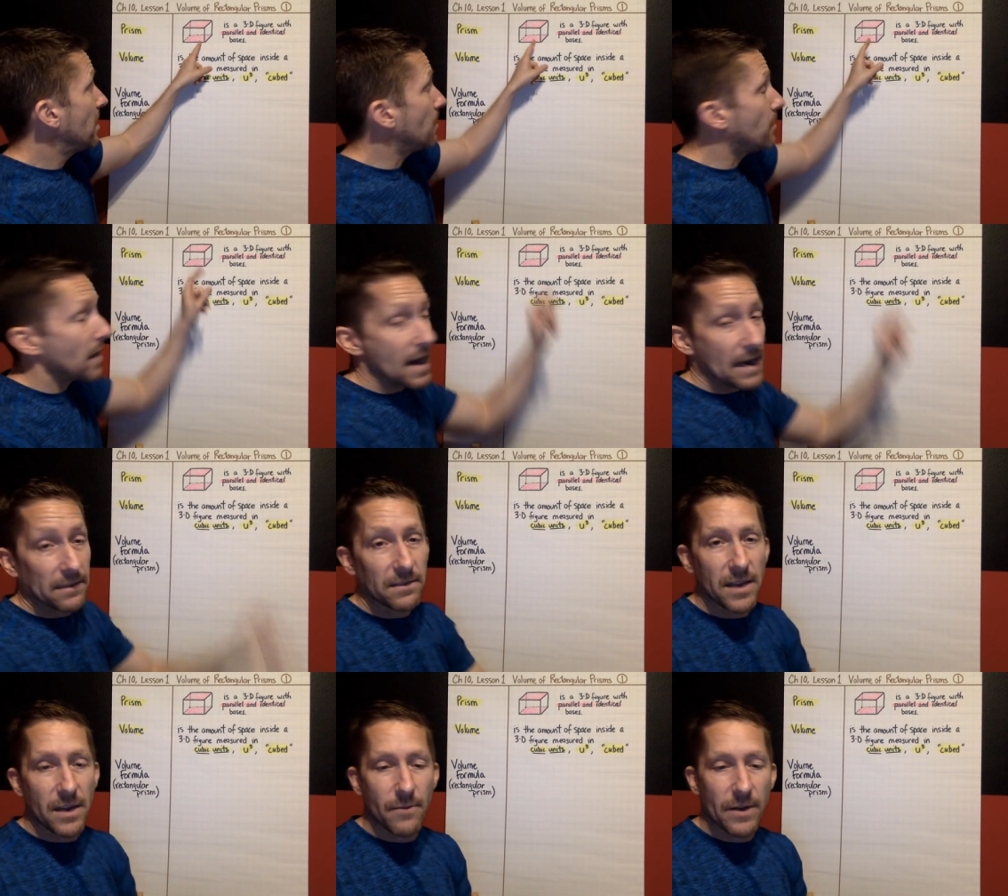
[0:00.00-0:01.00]
a
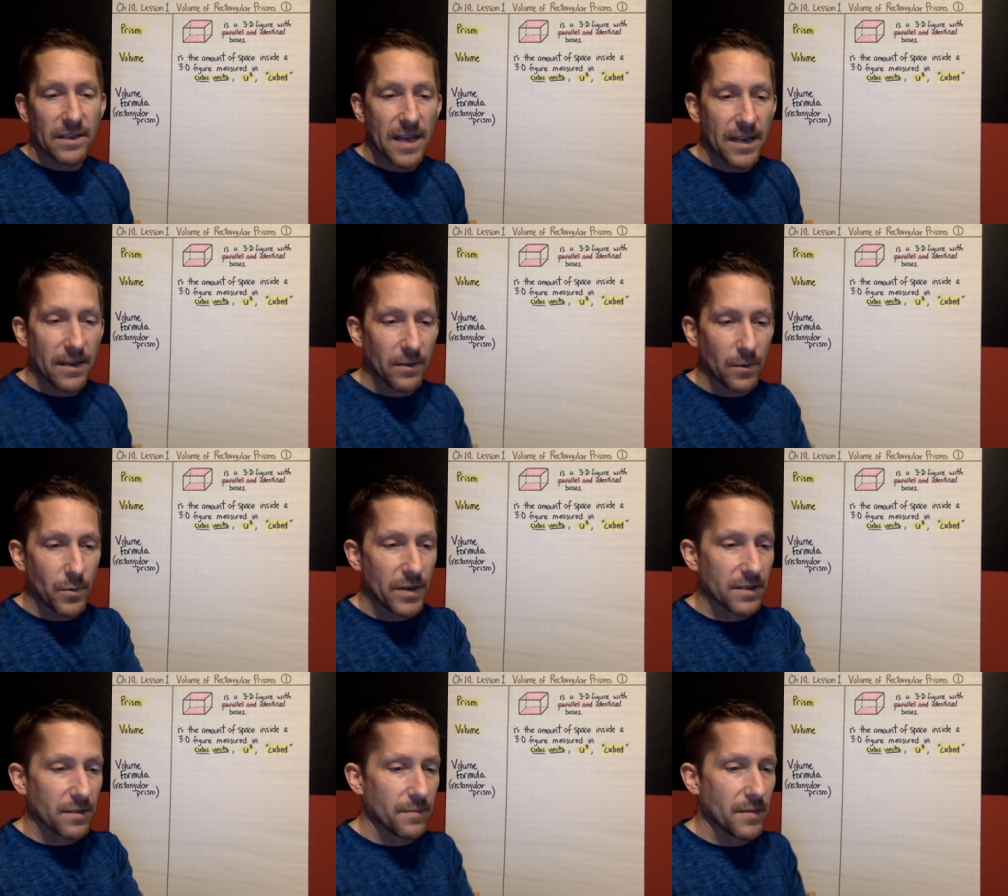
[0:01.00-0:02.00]
box, a rectangular
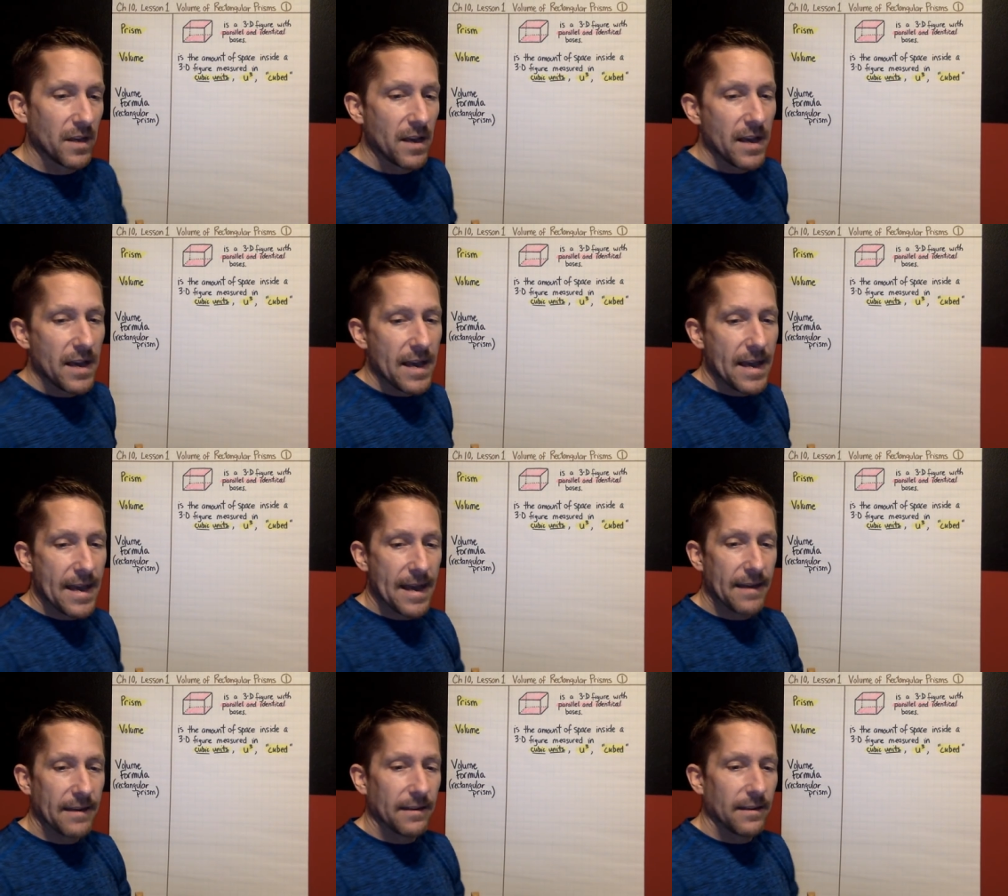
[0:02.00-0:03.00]
prism.
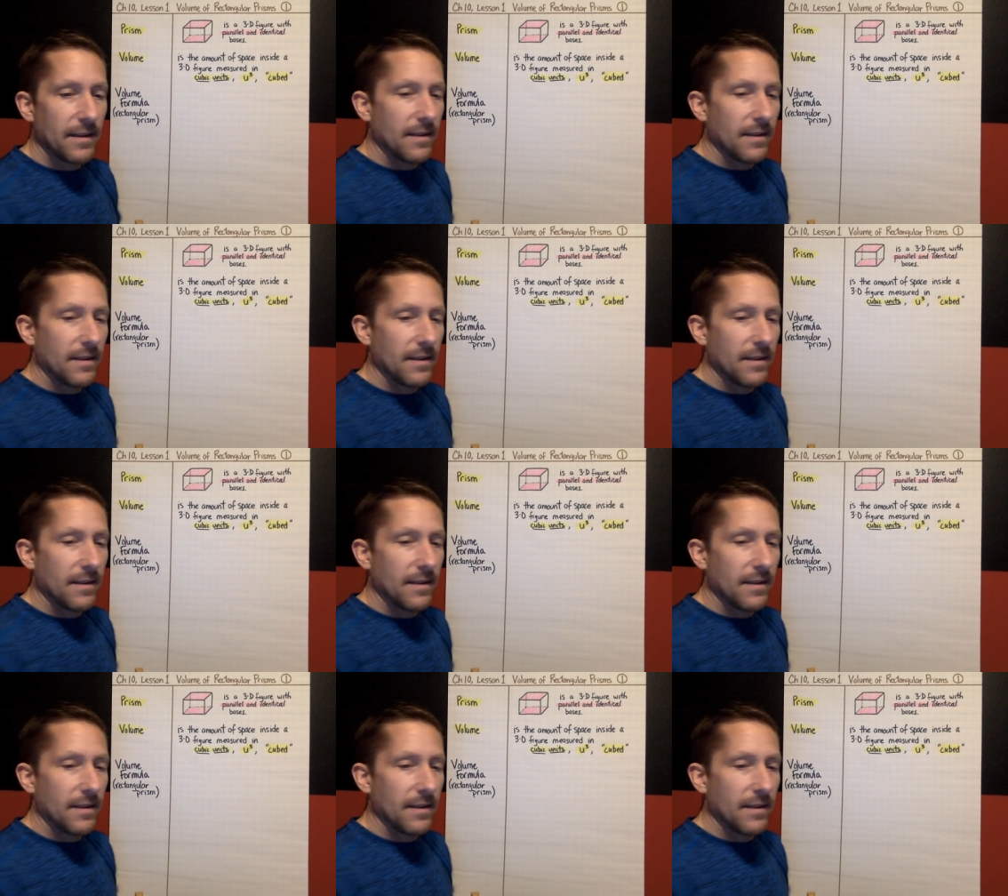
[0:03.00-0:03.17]
And